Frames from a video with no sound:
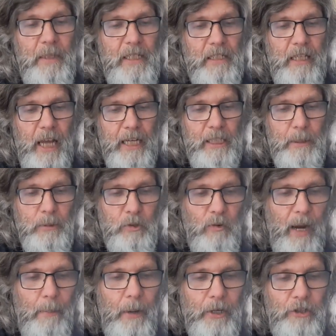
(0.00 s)
Please like,
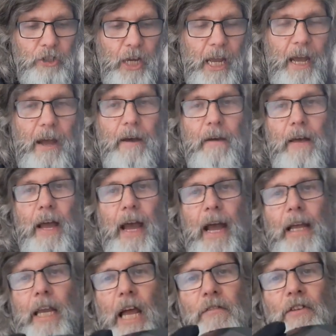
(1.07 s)
subscribe, and share,
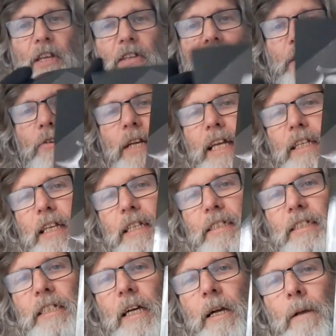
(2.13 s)
and have another look at
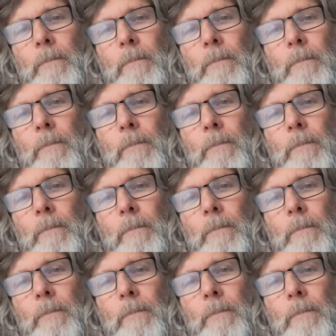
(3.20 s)
this.